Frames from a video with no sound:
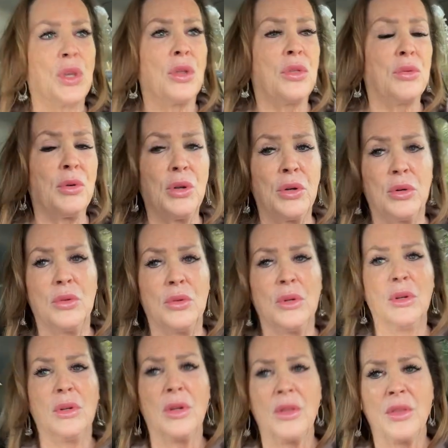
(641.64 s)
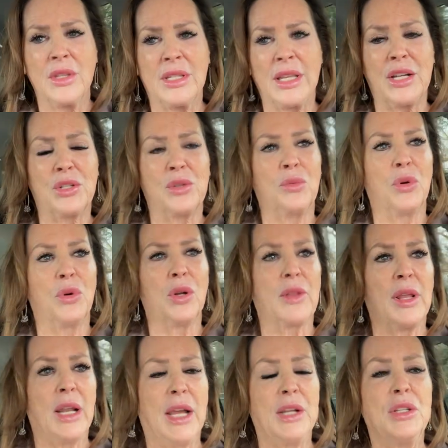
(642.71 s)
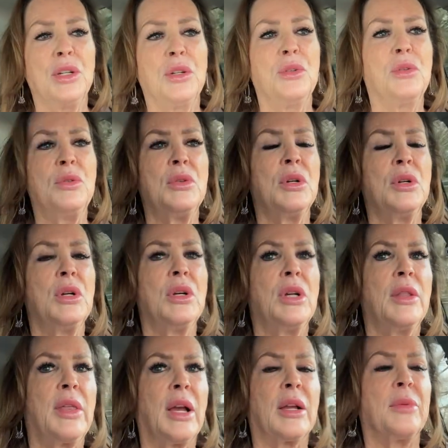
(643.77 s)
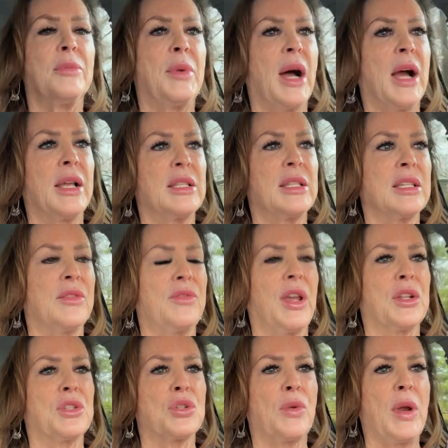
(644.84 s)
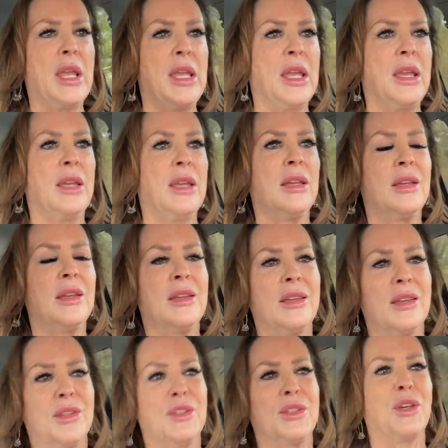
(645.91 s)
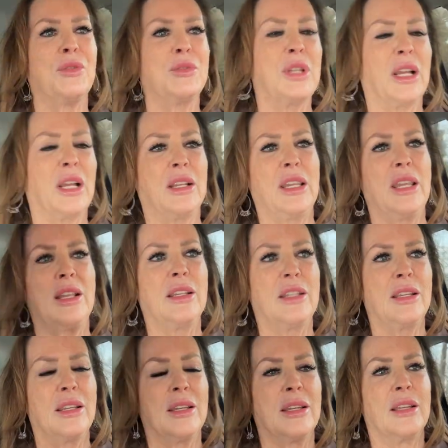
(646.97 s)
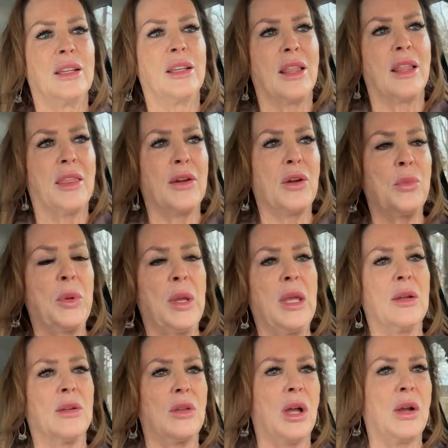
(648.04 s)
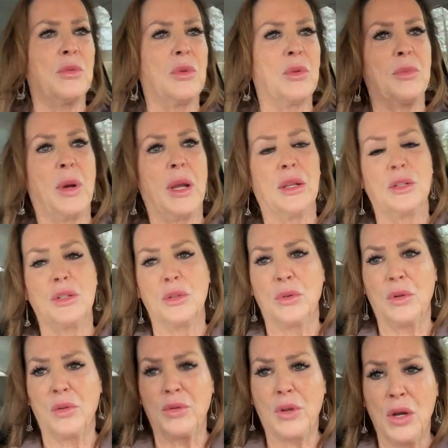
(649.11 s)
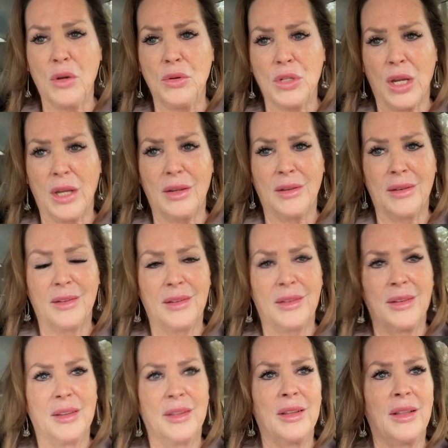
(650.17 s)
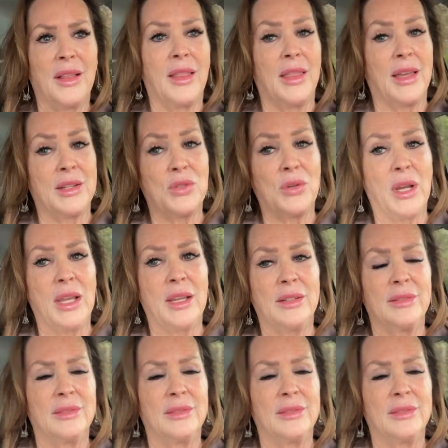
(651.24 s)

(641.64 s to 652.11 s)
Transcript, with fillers: through the session work that I do that combines advanced Reiki and zone technique therapy along with my intuitive coaching. That's right